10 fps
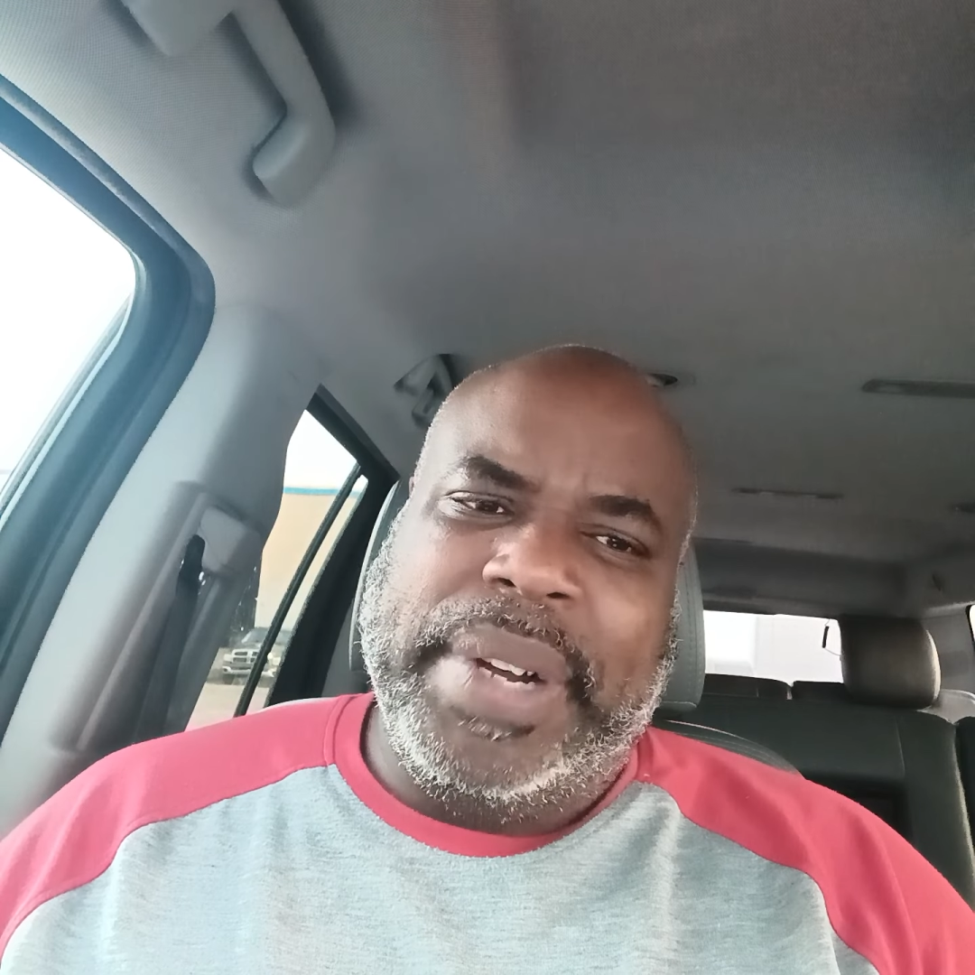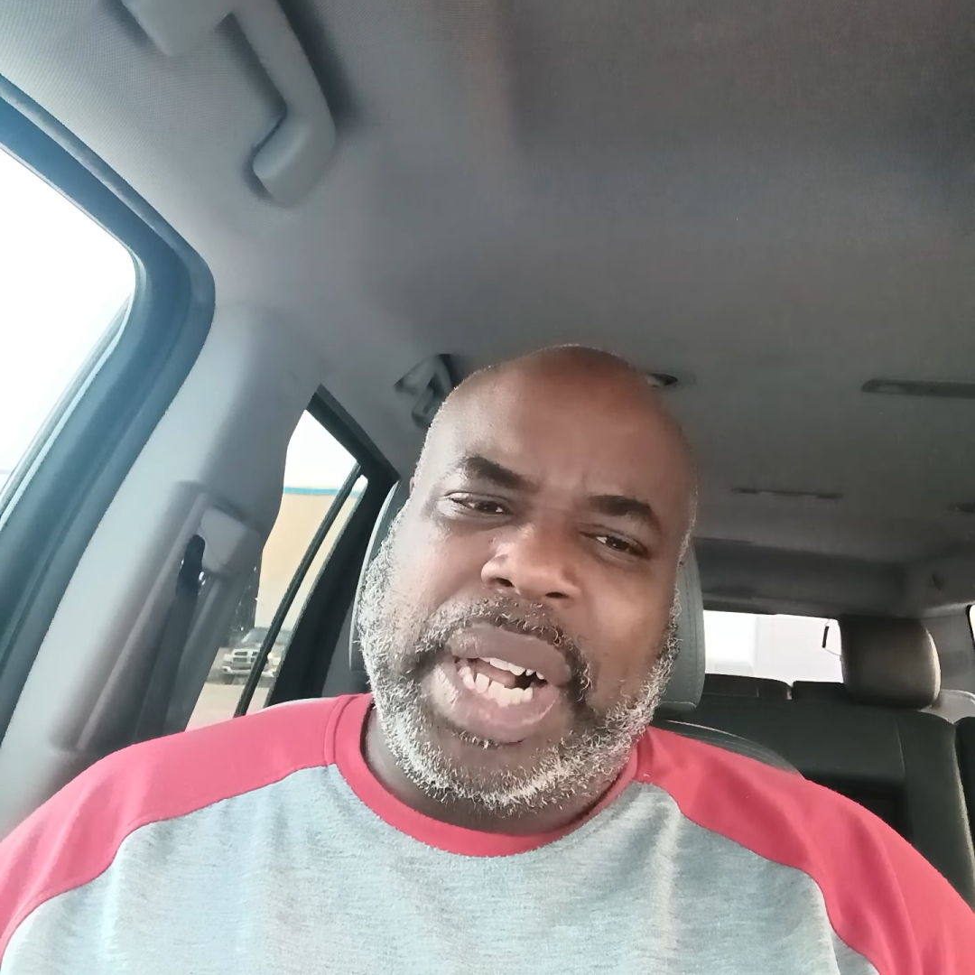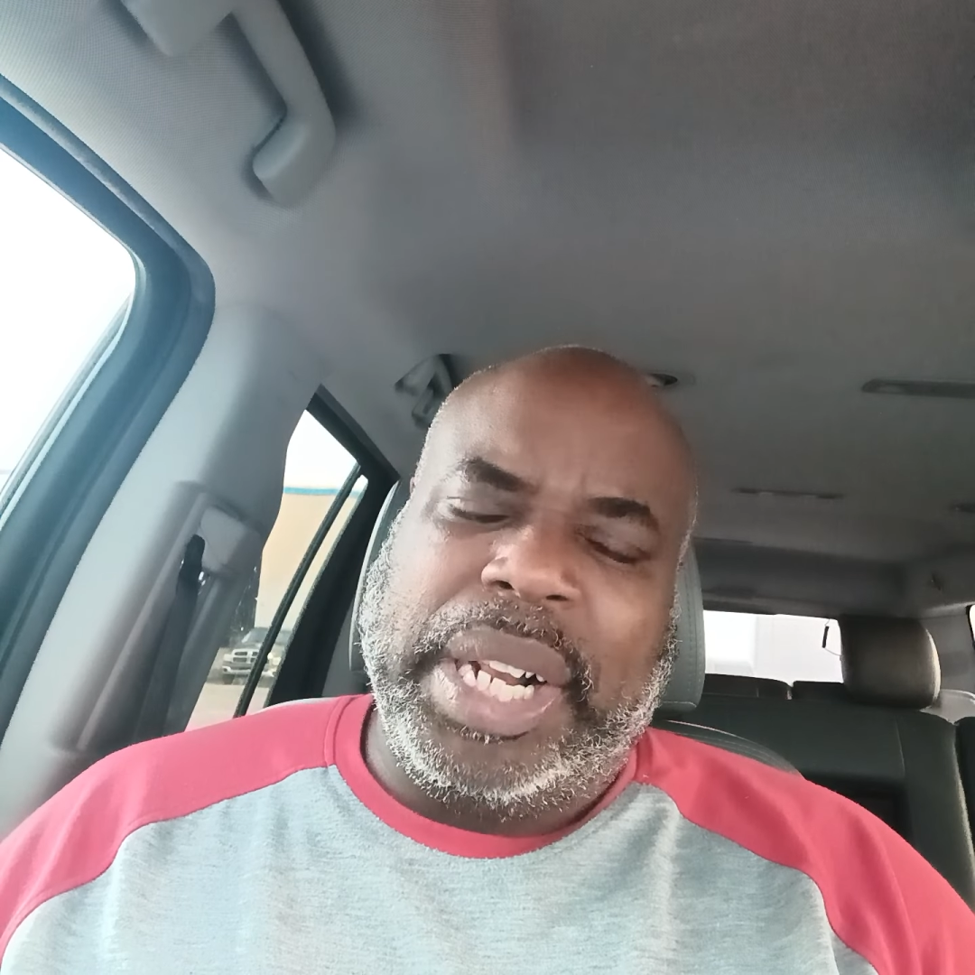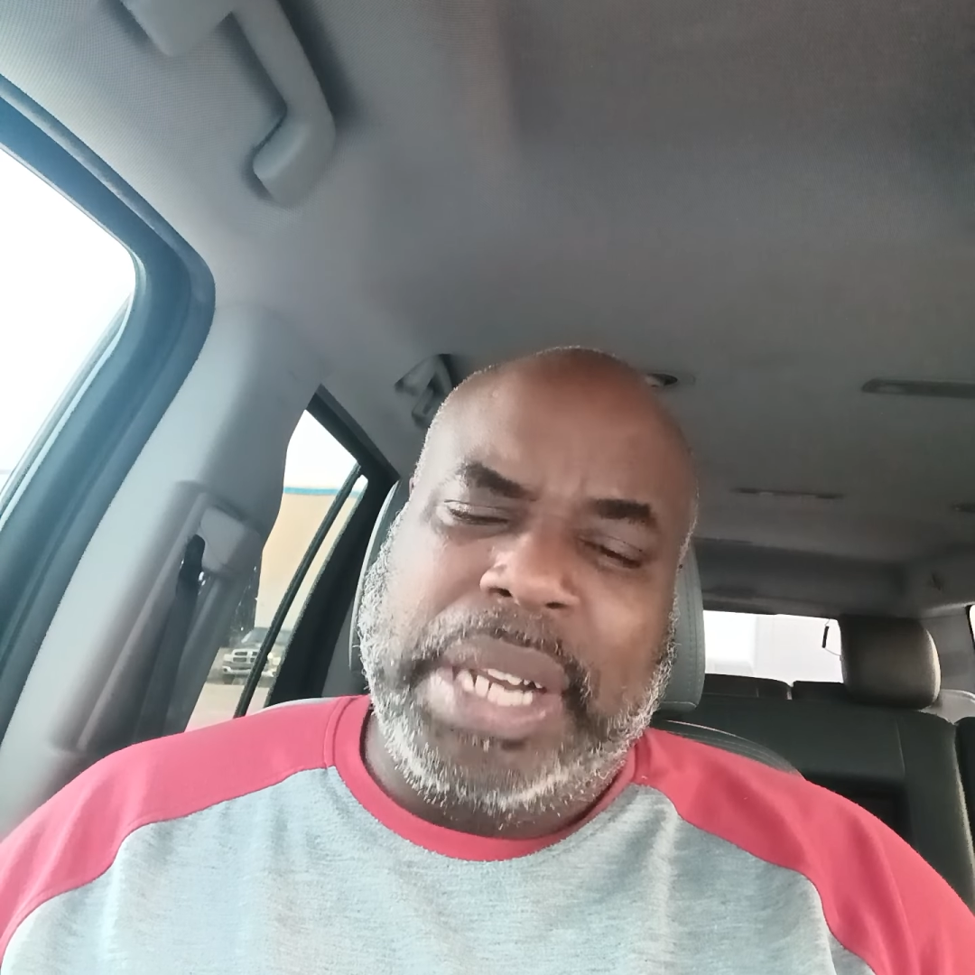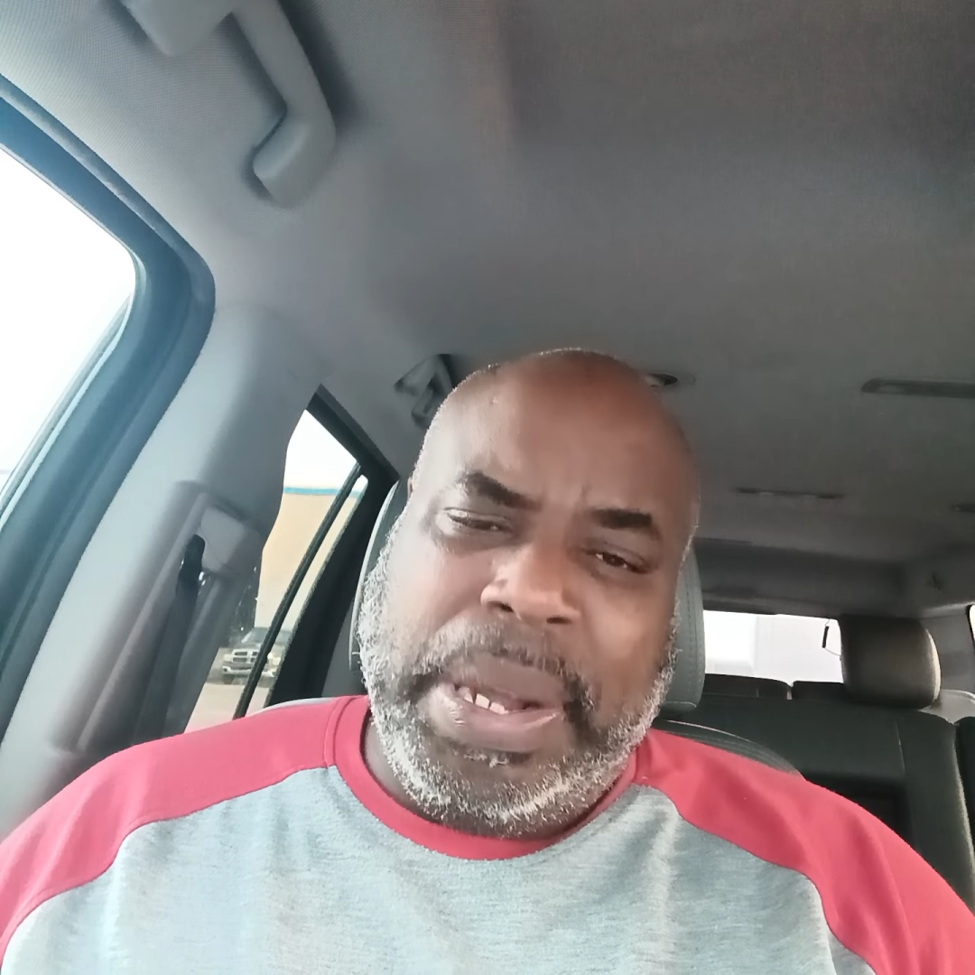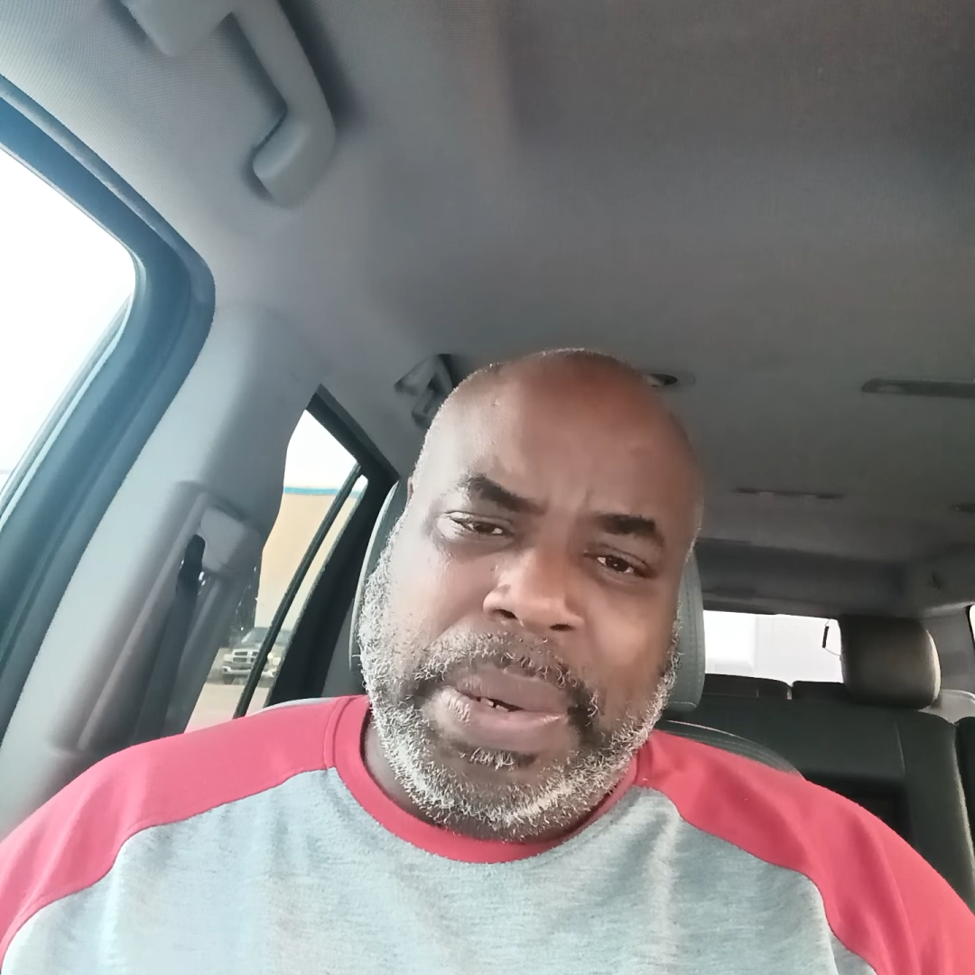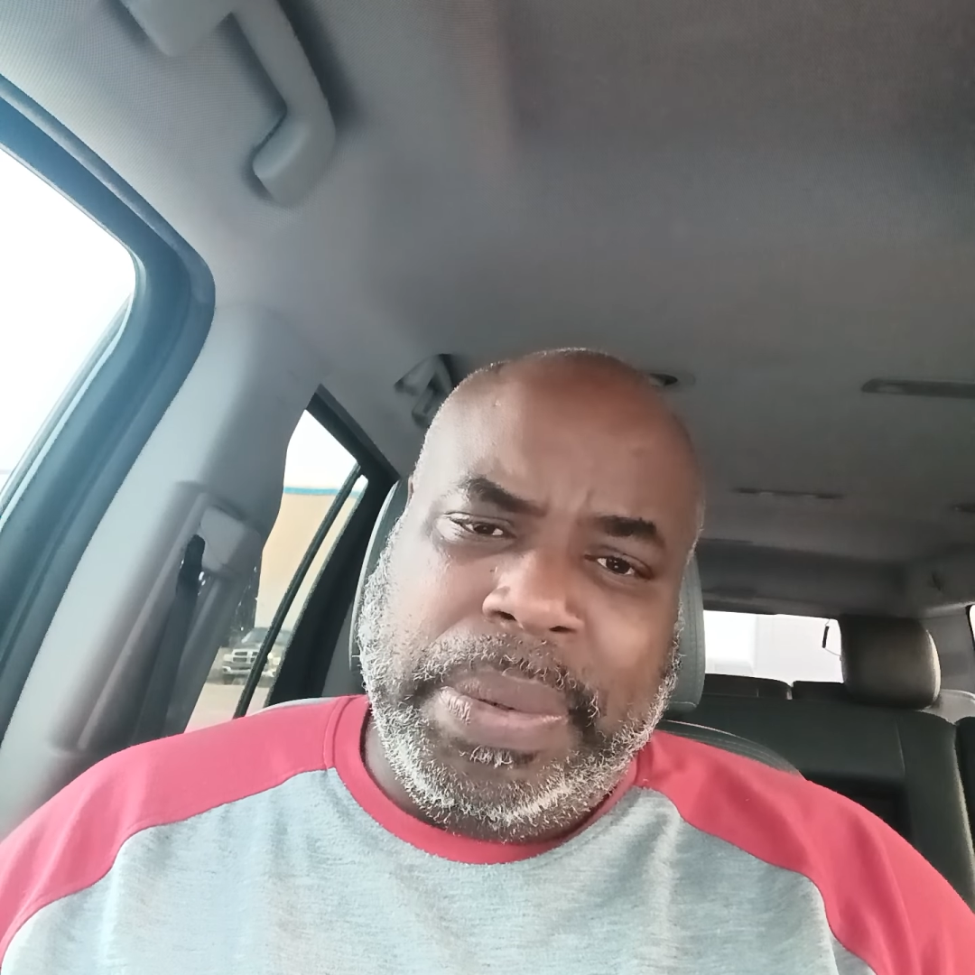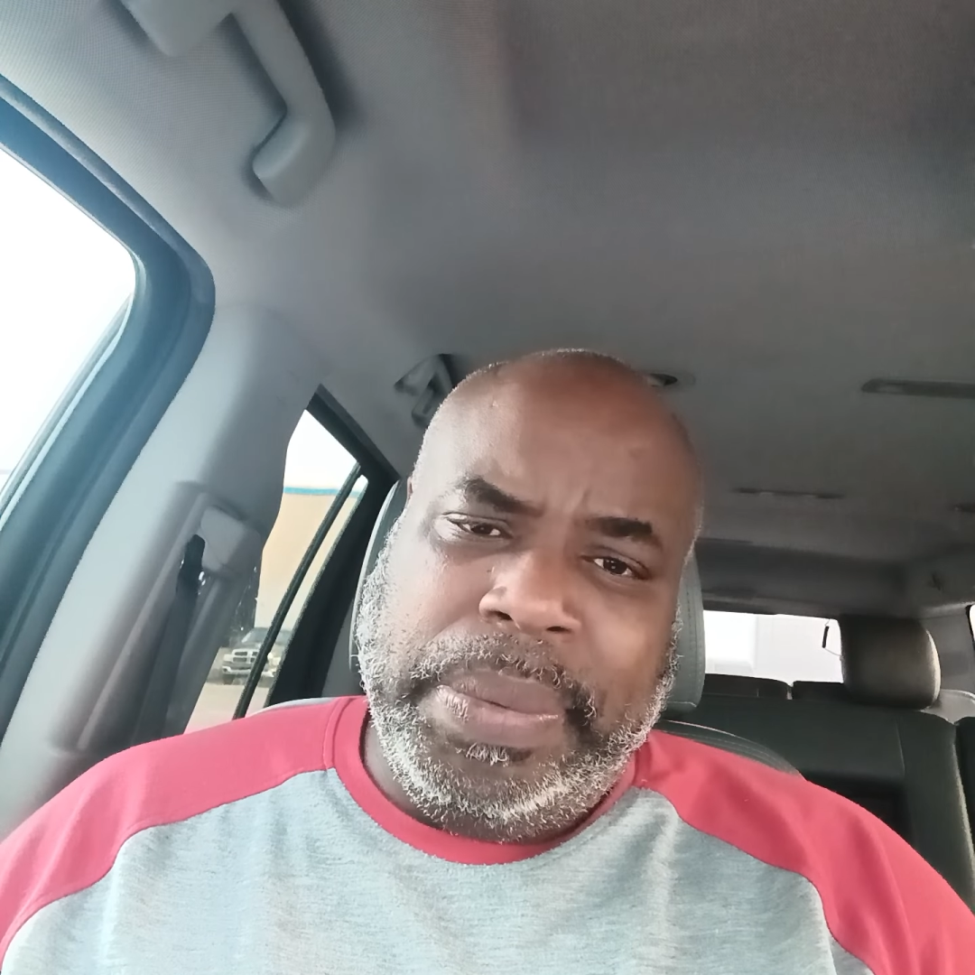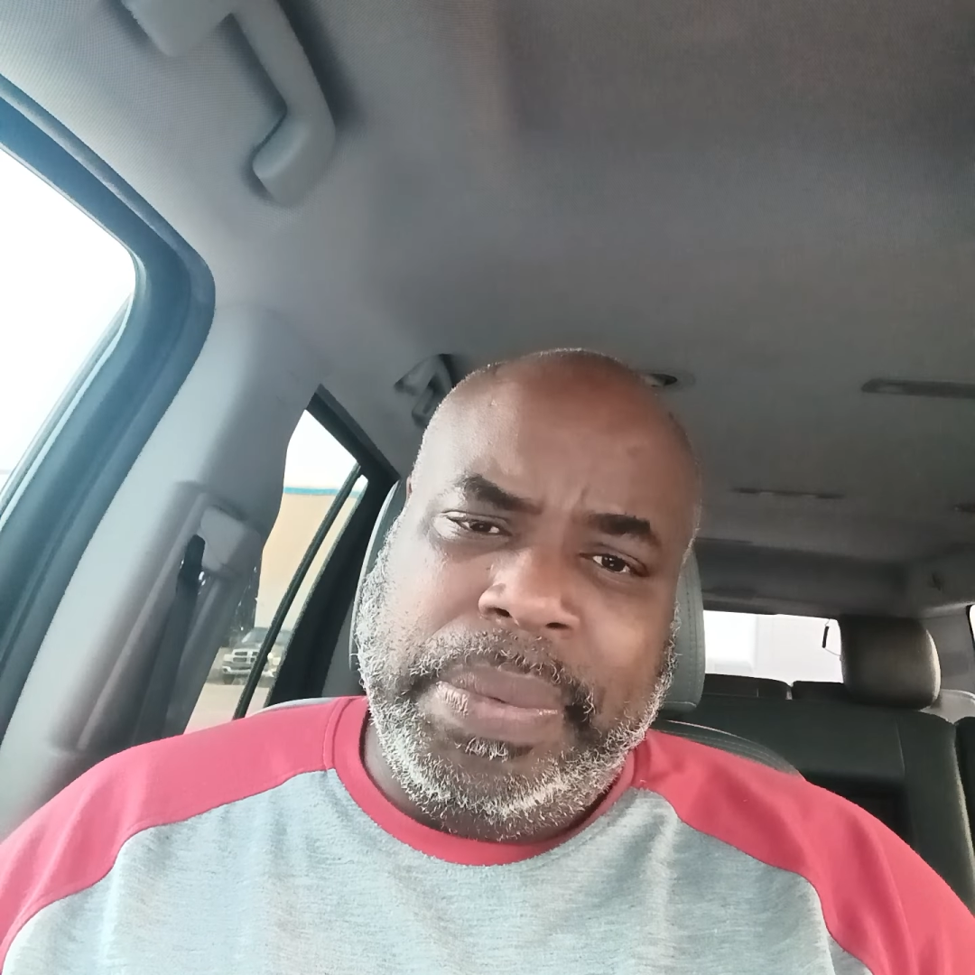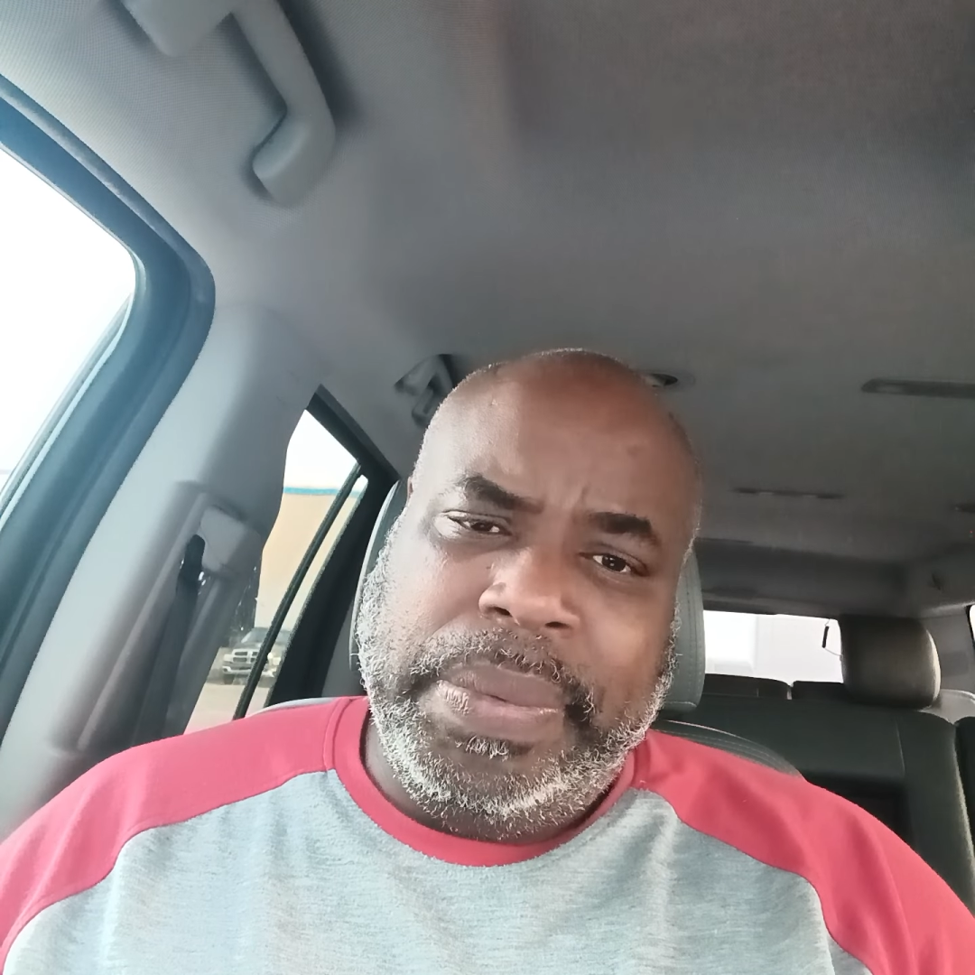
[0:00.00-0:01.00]

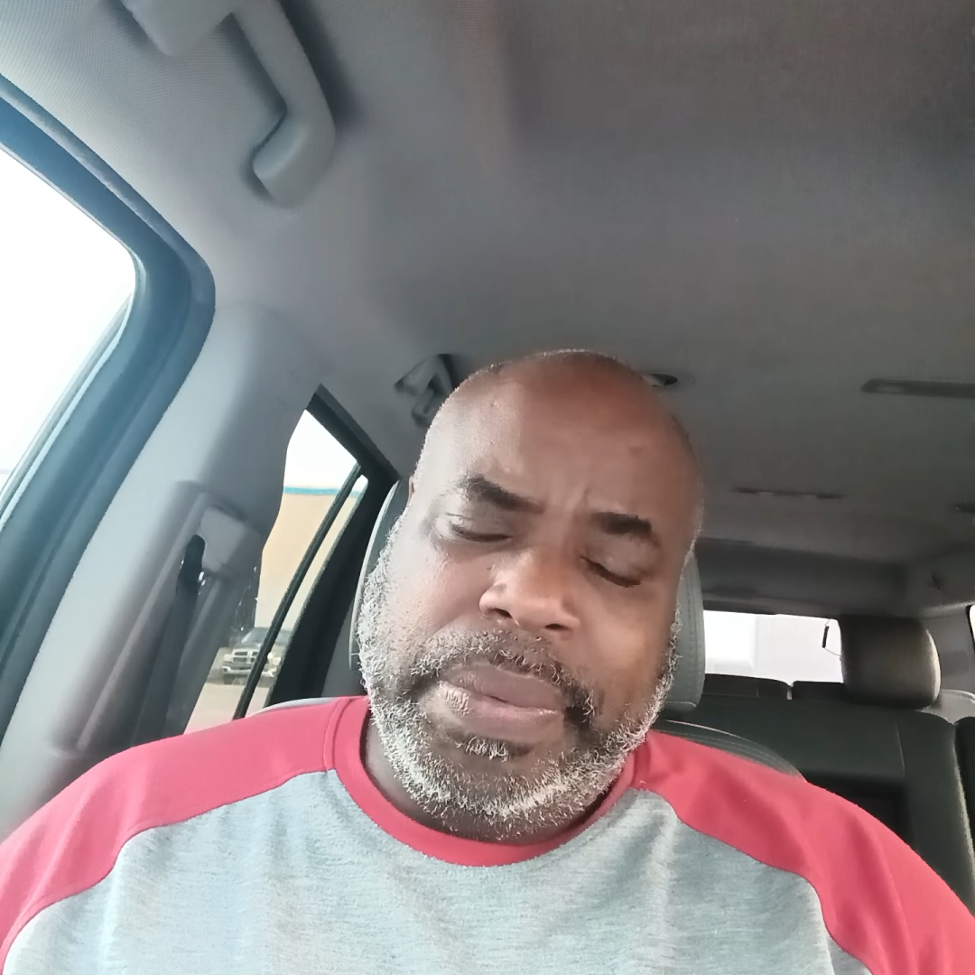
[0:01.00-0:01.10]
clone